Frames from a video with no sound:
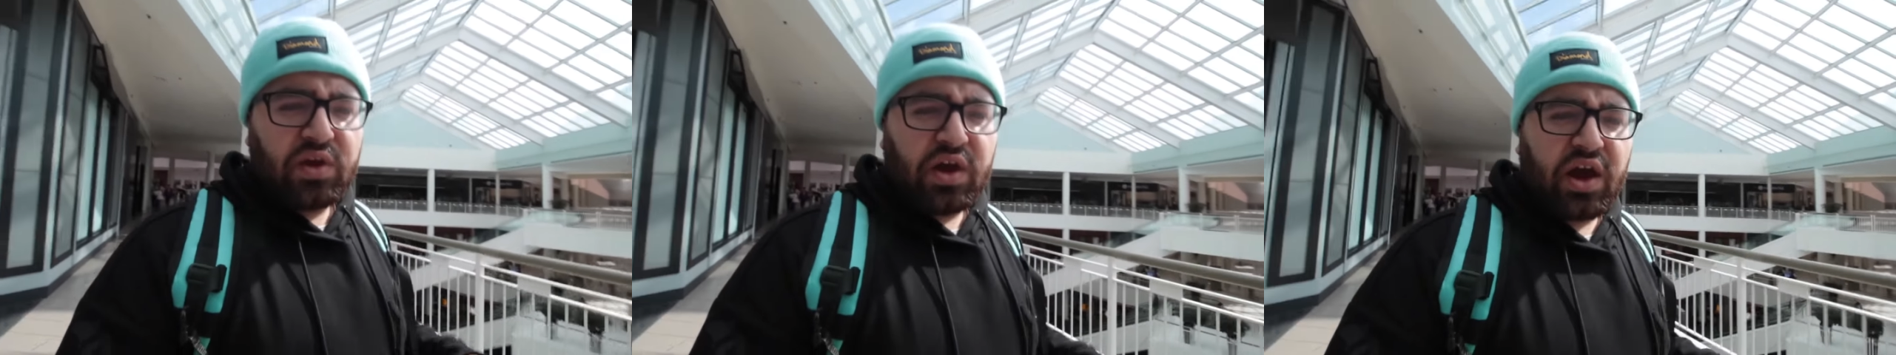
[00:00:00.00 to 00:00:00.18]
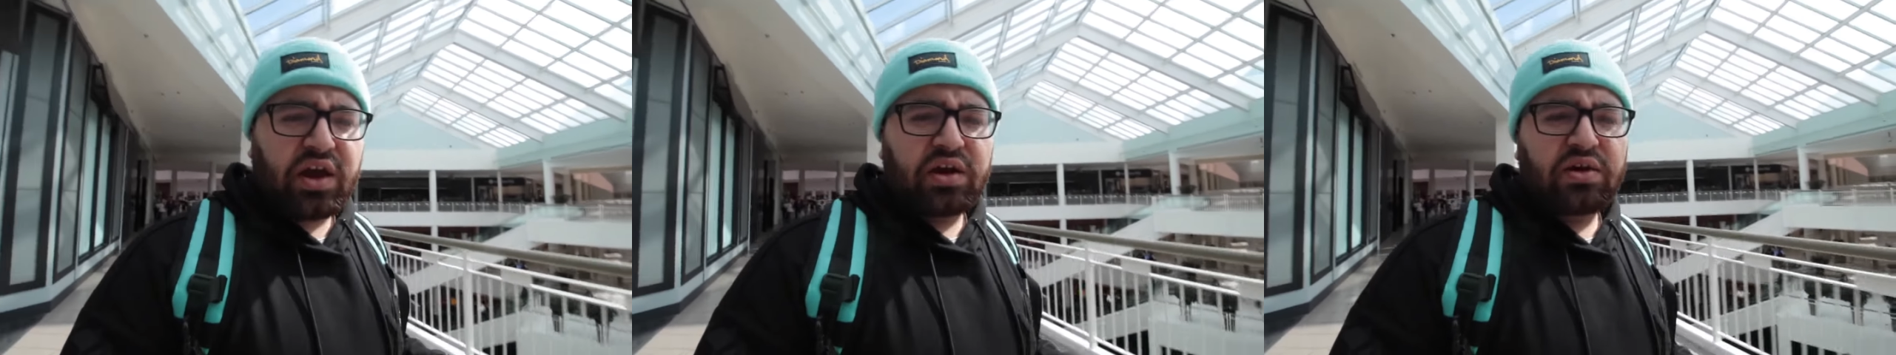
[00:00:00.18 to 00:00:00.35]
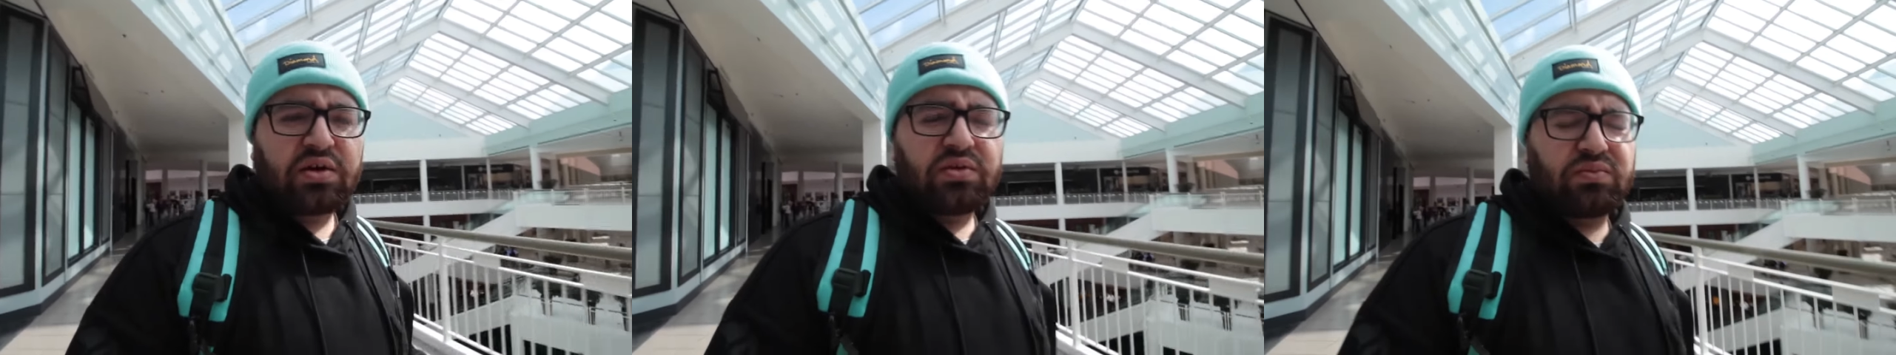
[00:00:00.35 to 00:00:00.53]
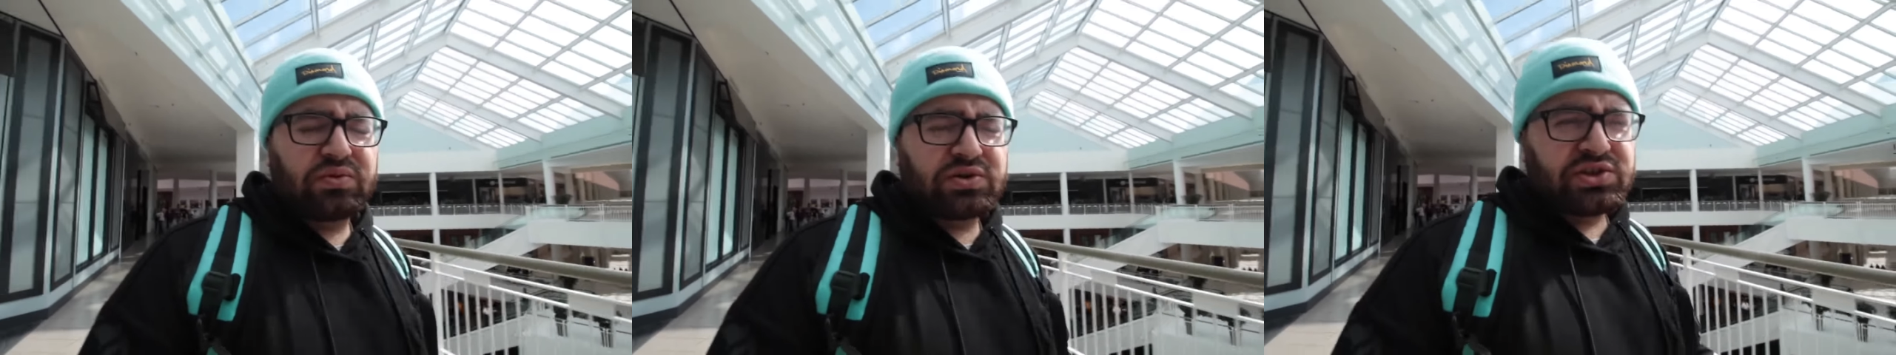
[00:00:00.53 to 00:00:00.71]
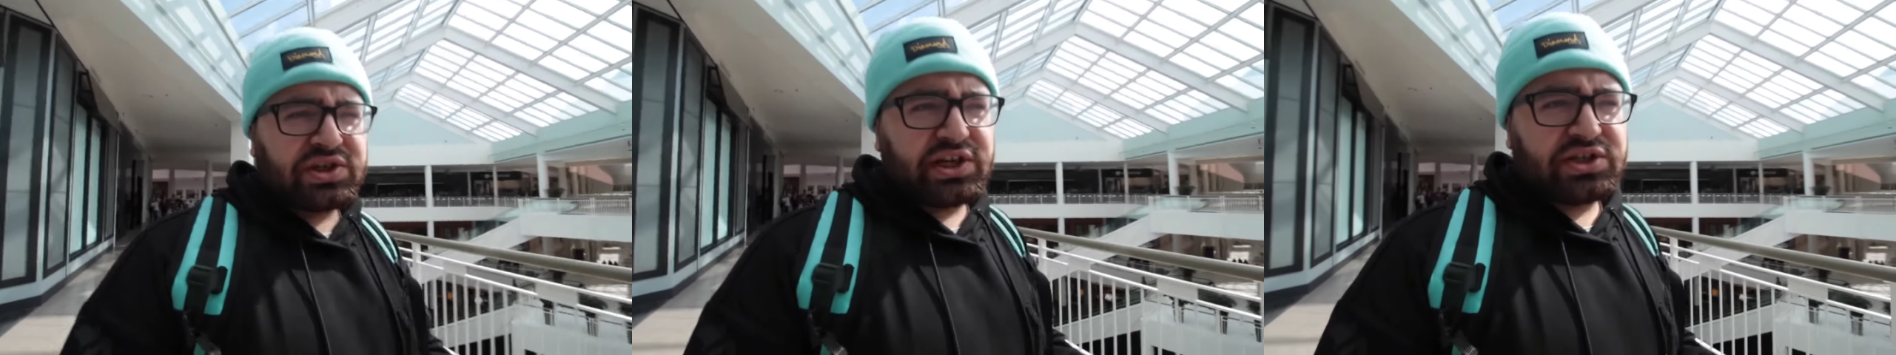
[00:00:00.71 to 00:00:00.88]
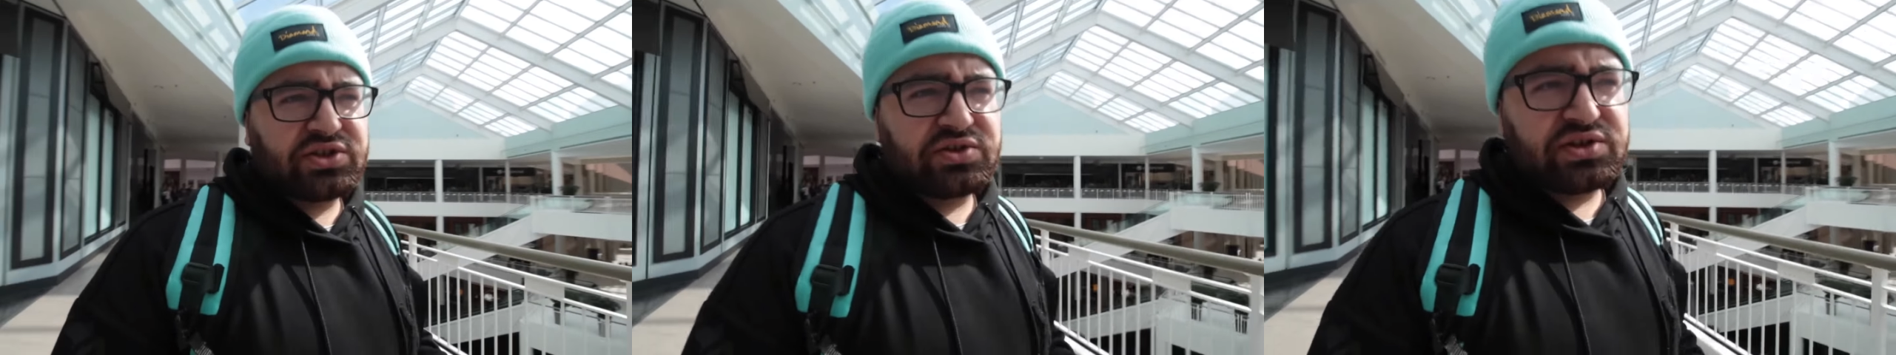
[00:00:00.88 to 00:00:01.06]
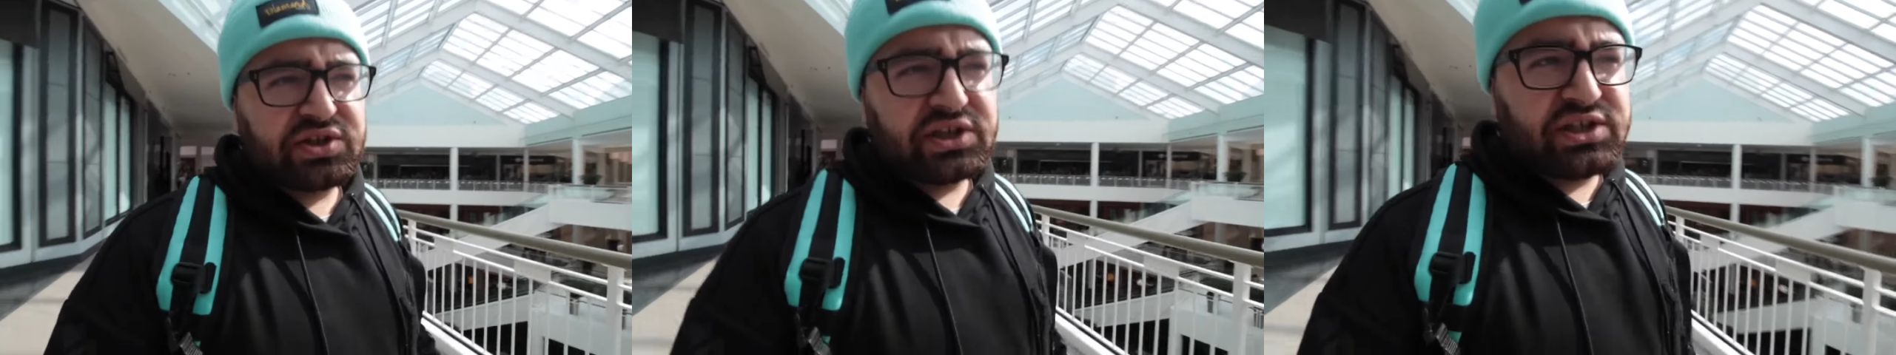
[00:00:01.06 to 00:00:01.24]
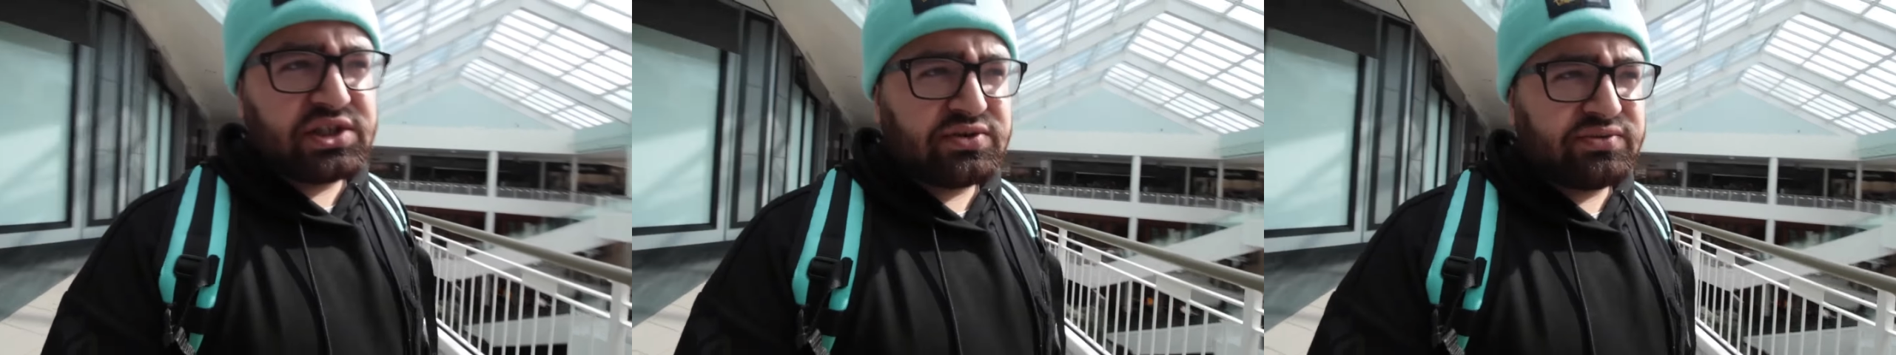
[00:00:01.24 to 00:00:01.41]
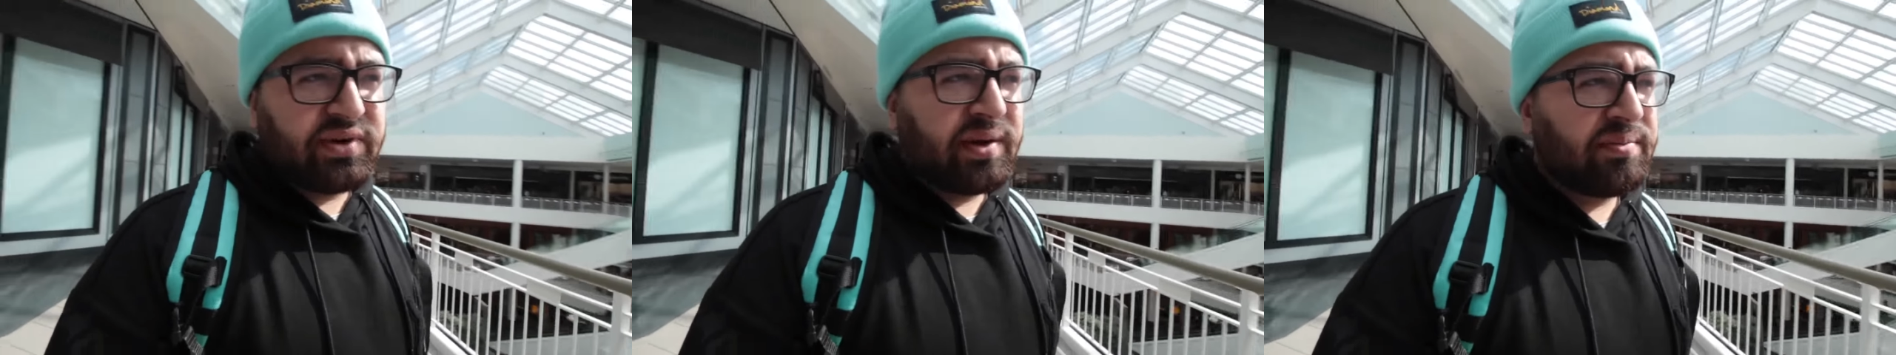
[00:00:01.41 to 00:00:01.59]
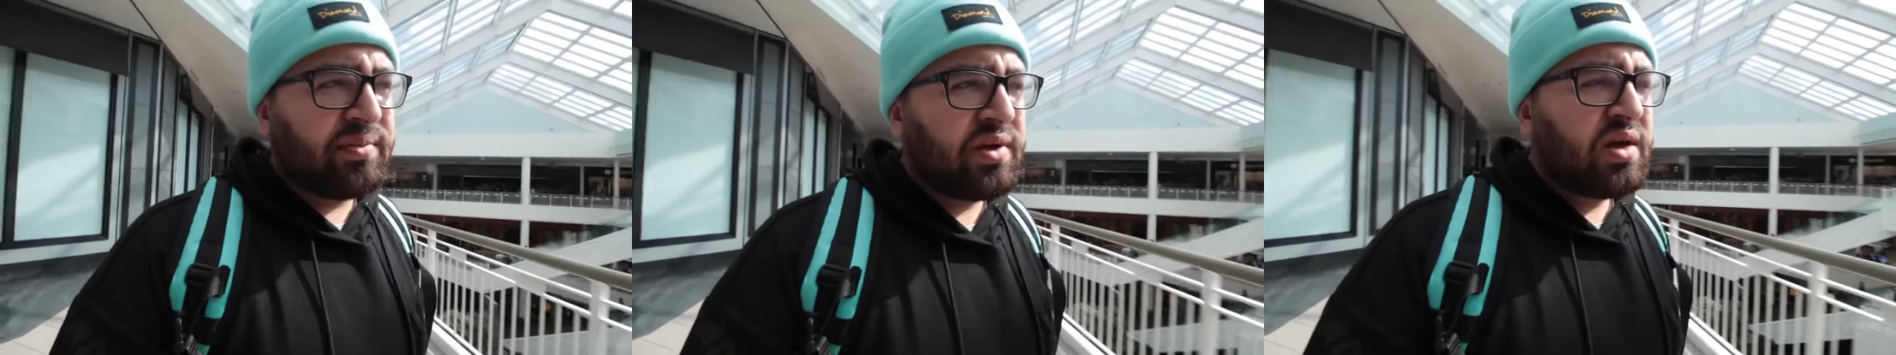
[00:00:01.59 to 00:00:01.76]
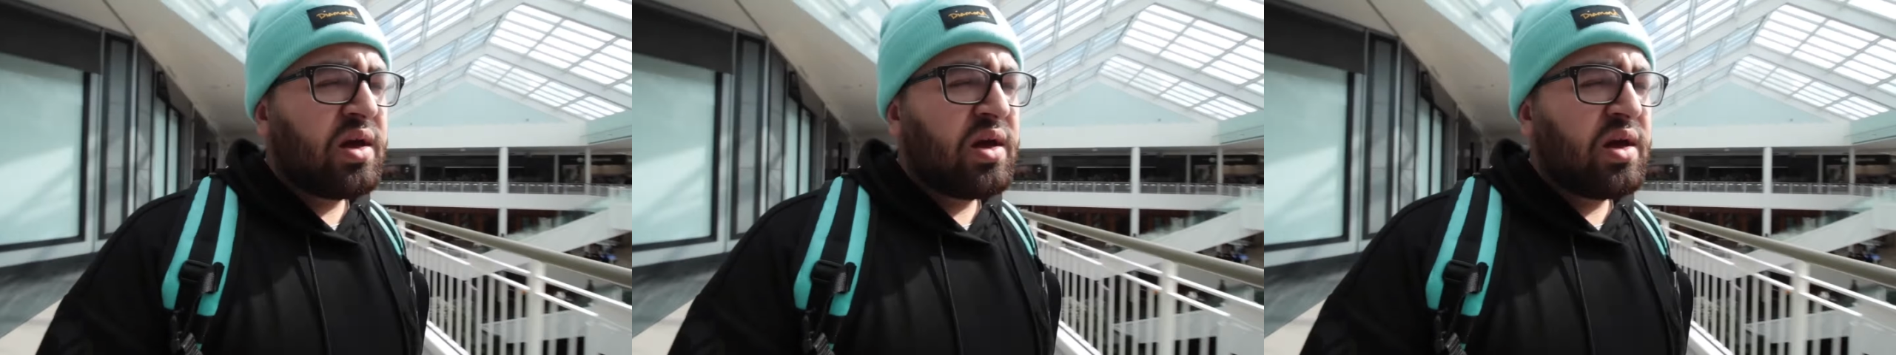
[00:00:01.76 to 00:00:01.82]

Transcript: hey, where'd you get your Yeezys from?